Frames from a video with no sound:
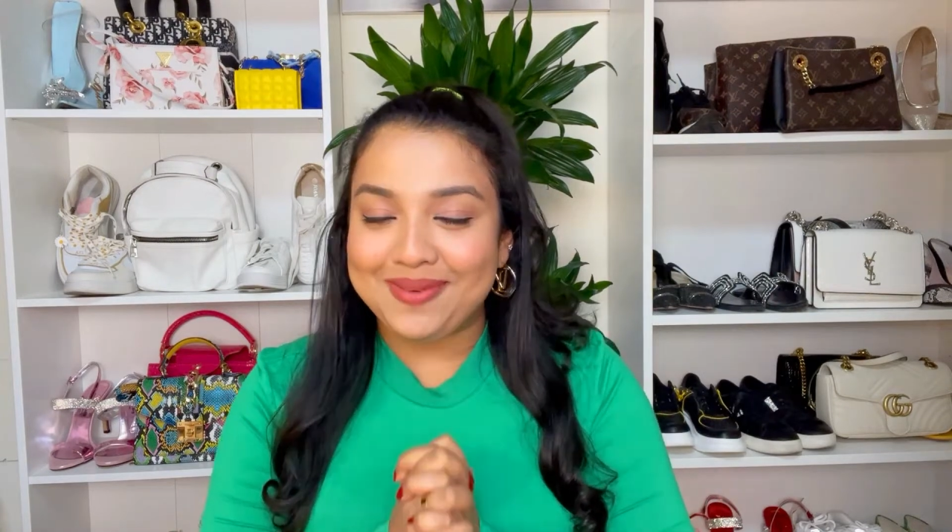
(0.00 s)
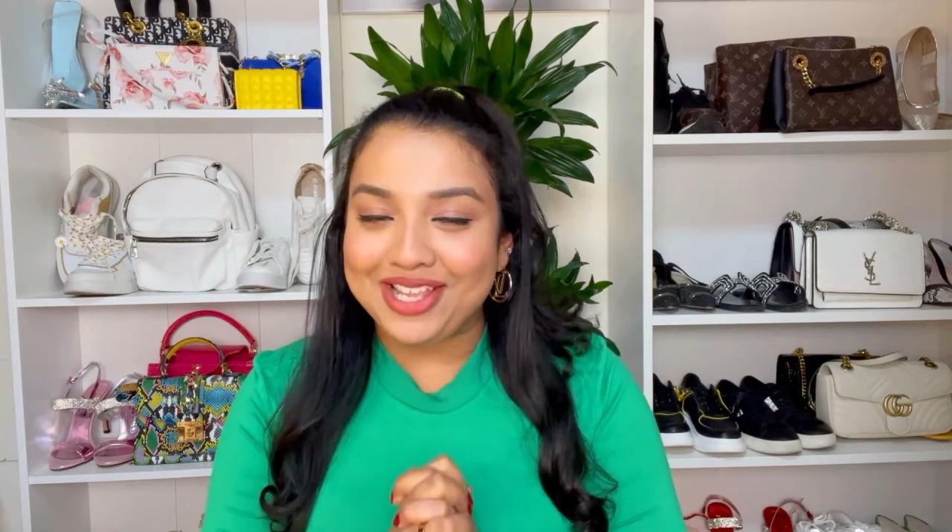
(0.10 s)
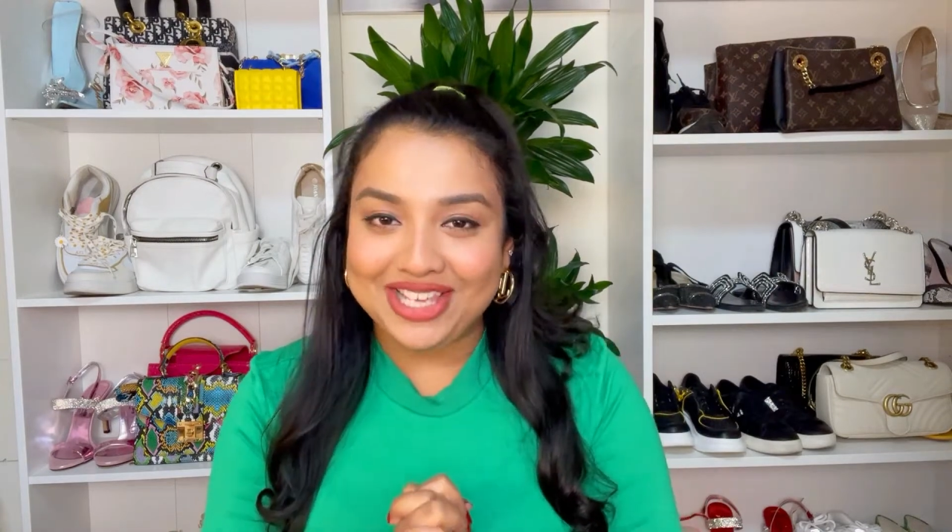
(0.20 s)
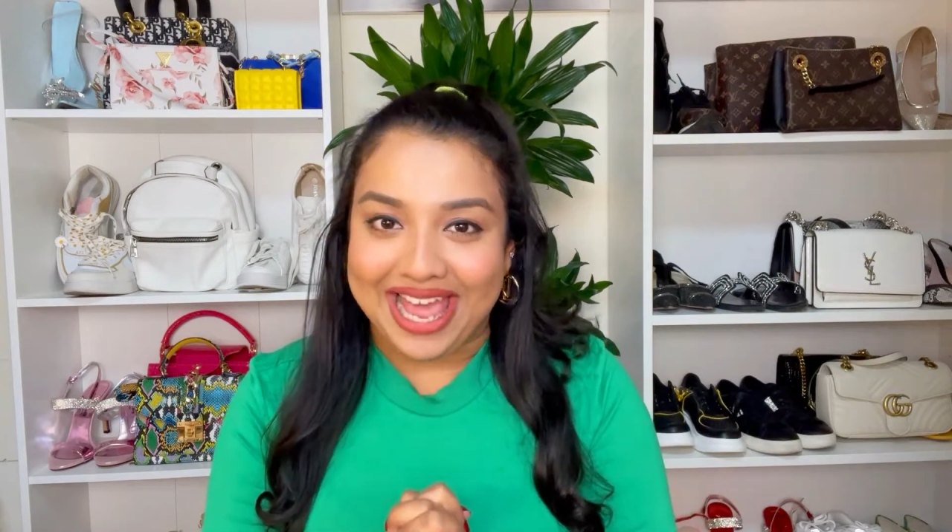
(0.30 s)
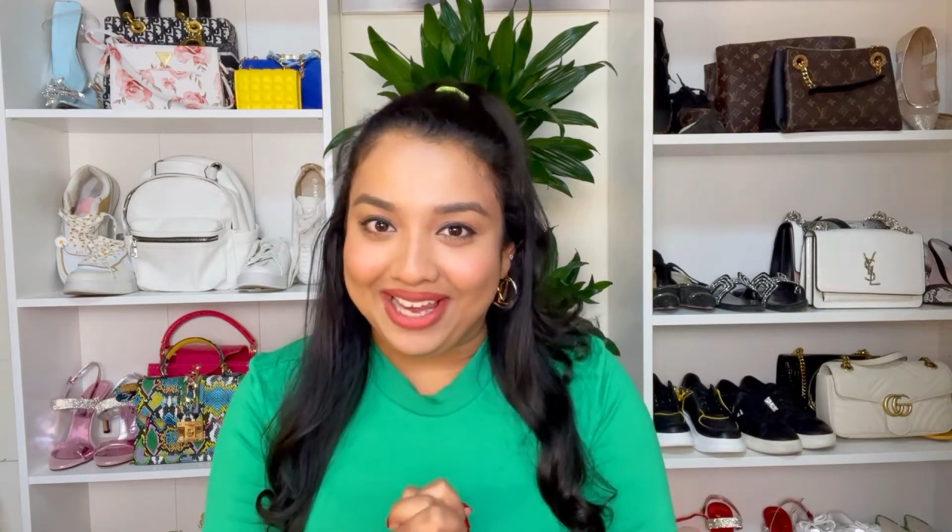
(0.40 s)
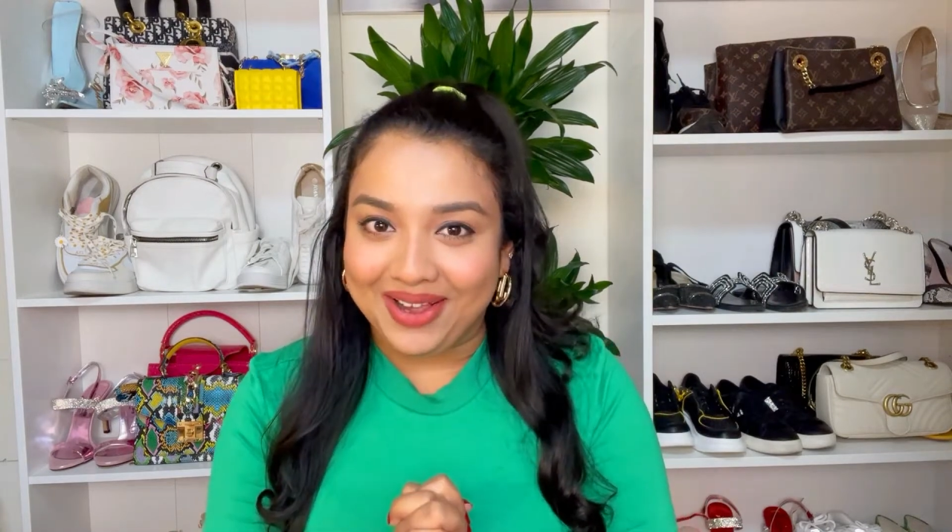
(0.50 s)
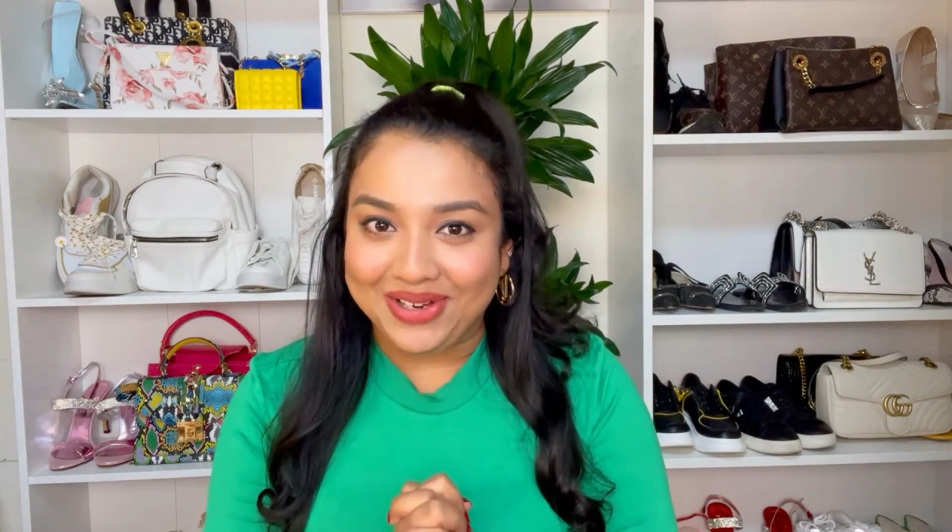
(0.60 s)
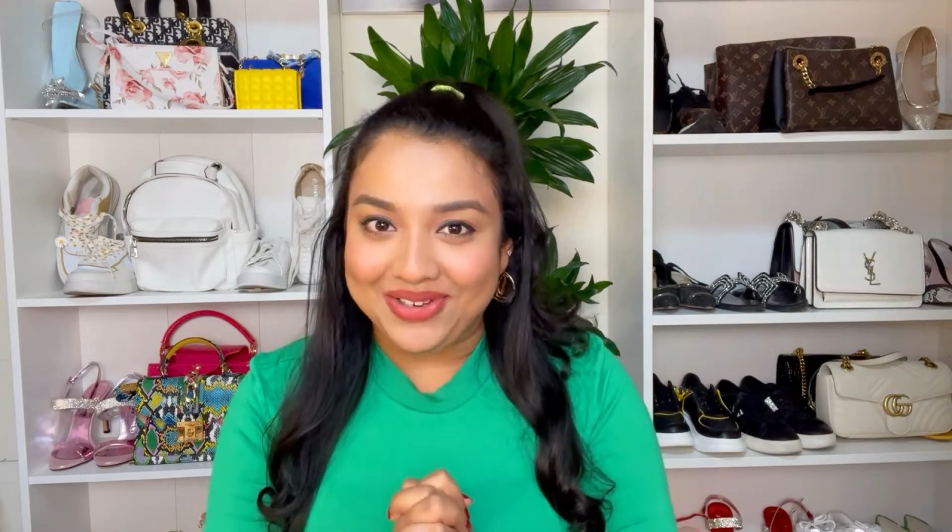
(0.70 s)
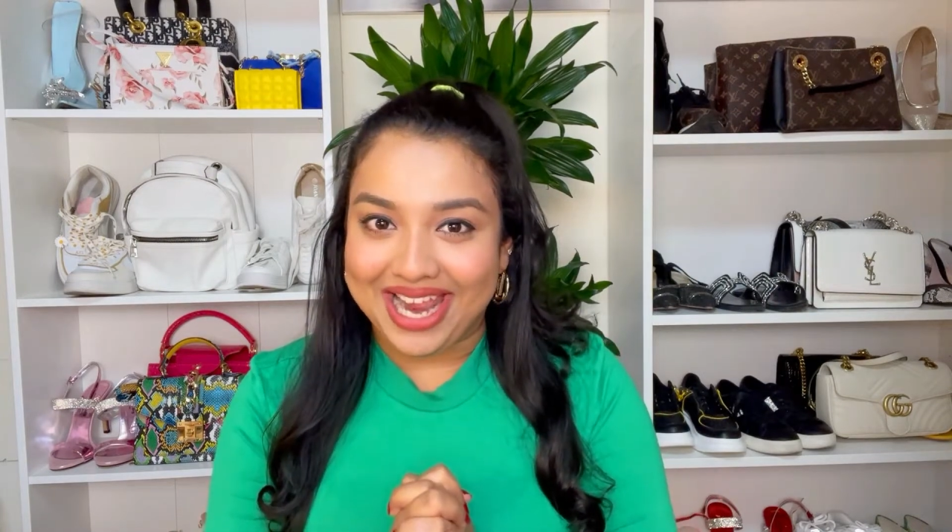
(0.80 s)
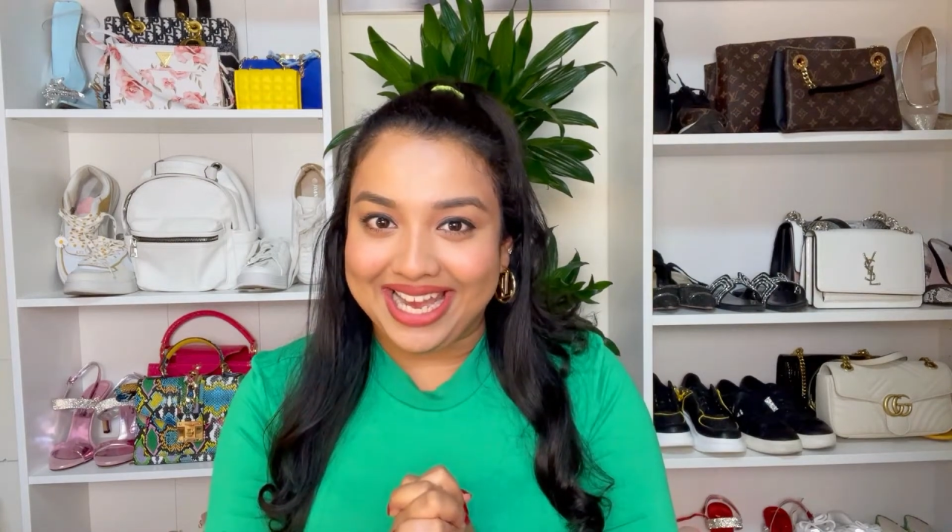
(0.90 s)
my channel
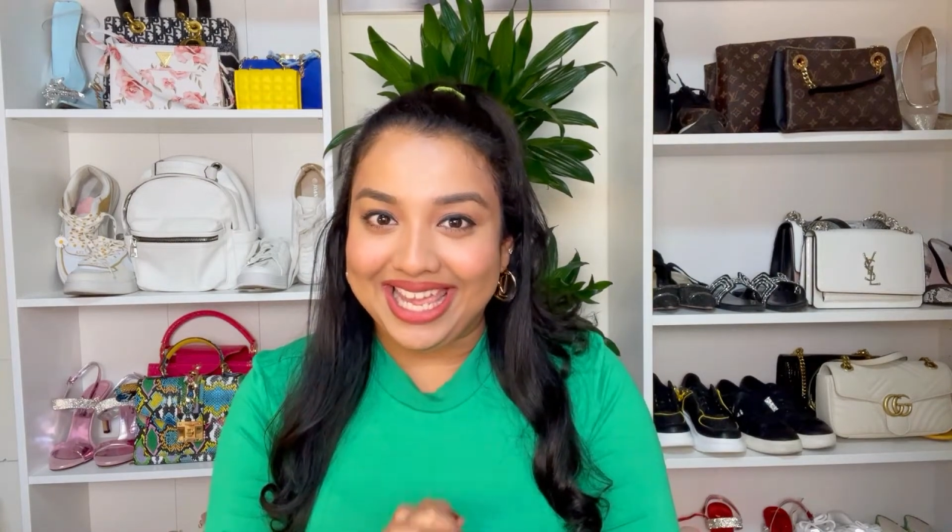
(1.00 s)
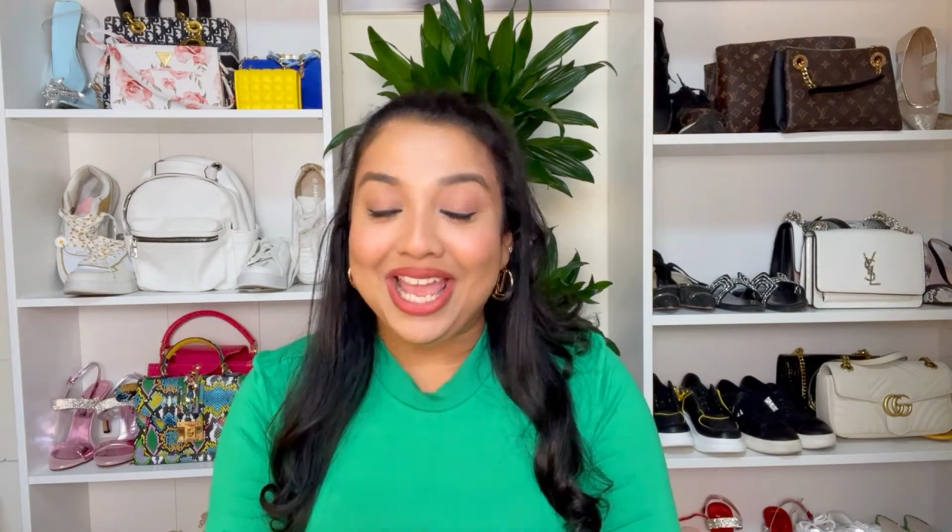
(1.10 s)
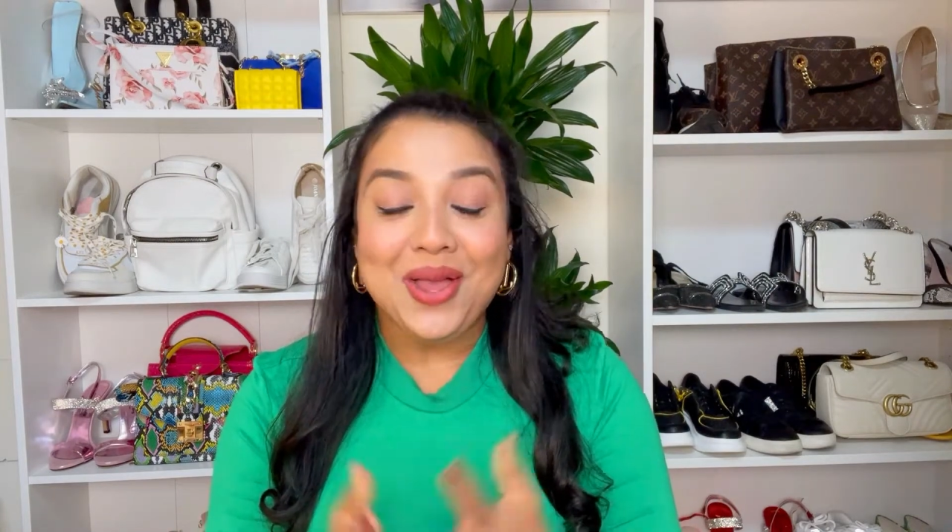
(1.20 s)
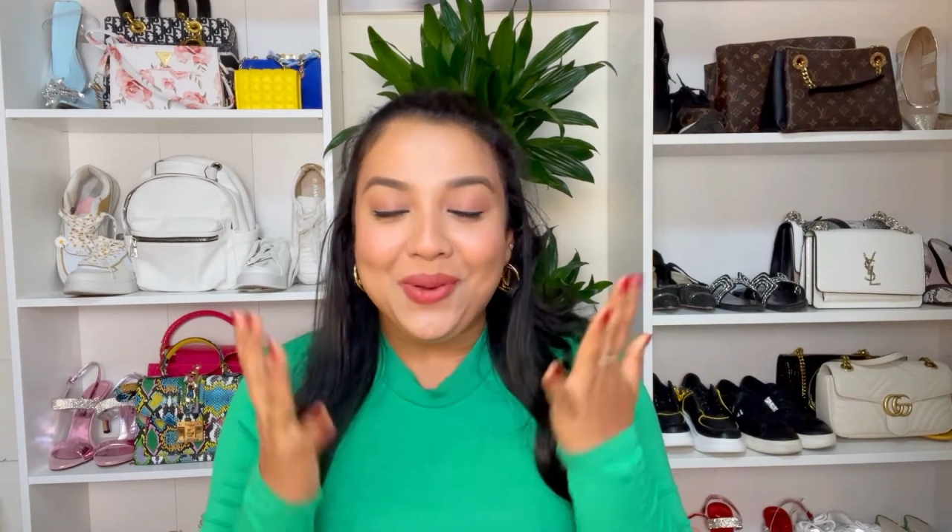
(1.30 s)
already,